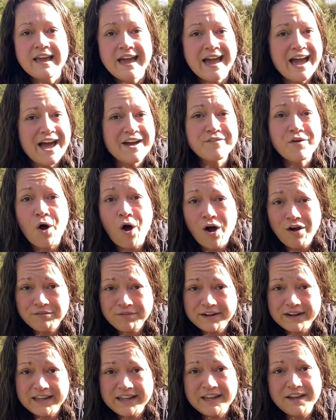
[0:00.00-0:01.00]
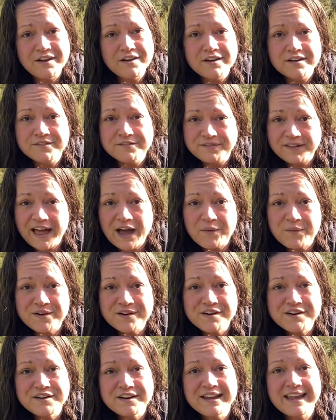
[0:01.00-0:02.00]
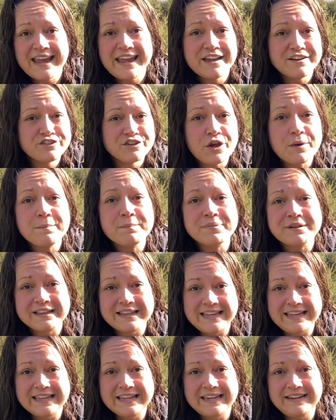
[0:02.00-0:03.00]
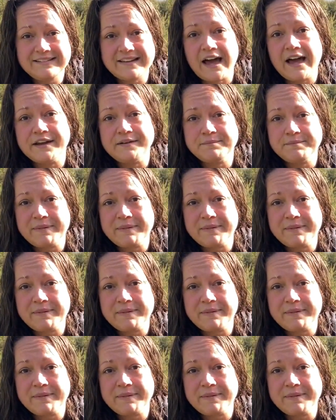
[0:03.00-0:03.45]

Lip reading: have already flowered and completely died